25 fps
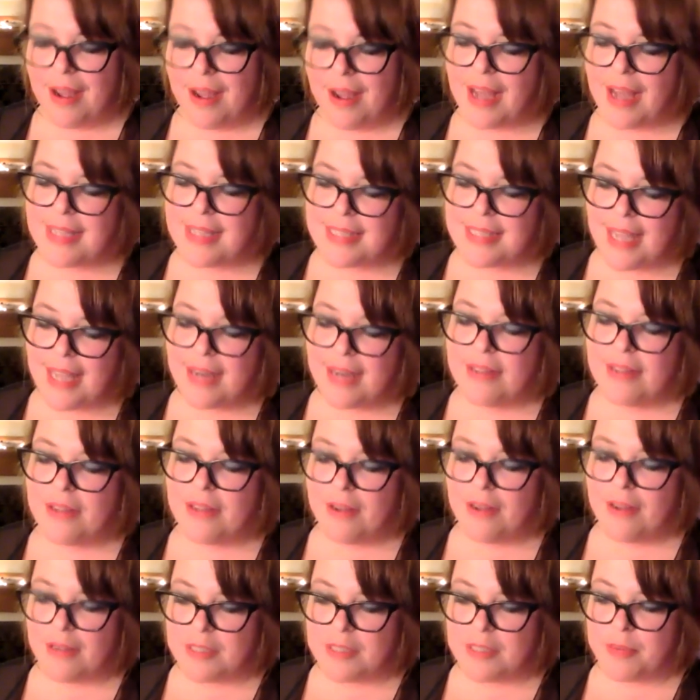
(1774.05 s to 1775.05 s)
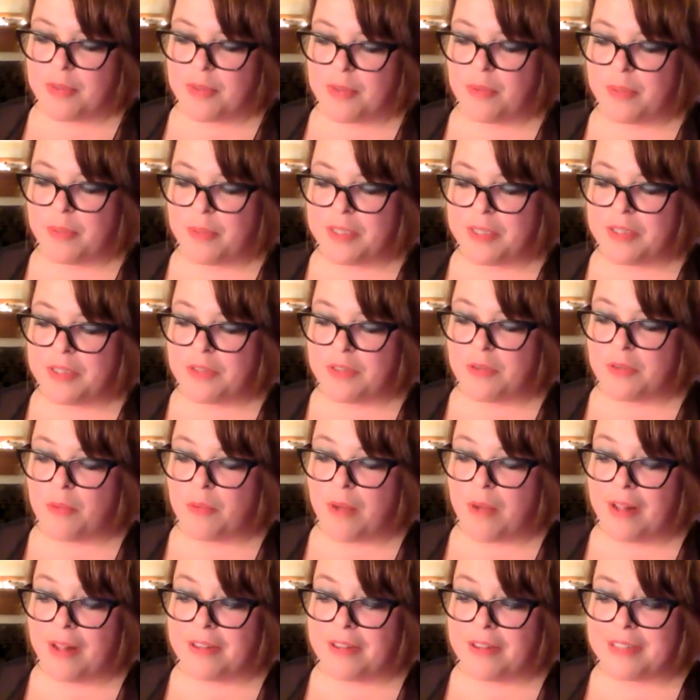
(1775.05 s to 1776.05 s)
I sat in the hospital window
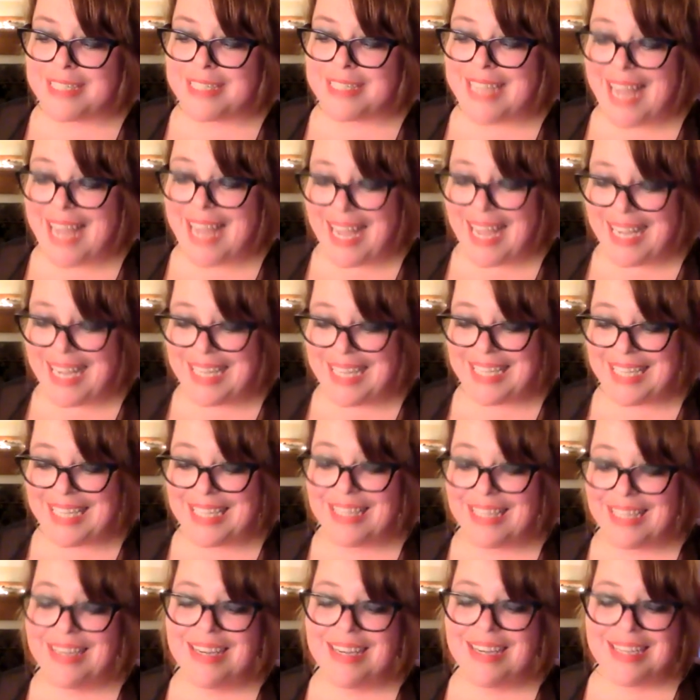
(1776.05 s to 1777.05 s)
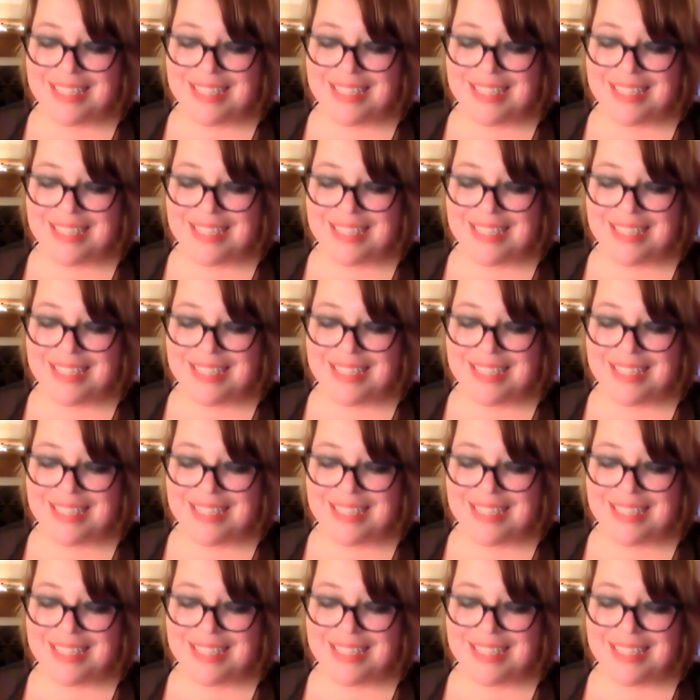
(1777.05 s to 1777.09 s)
while her tiny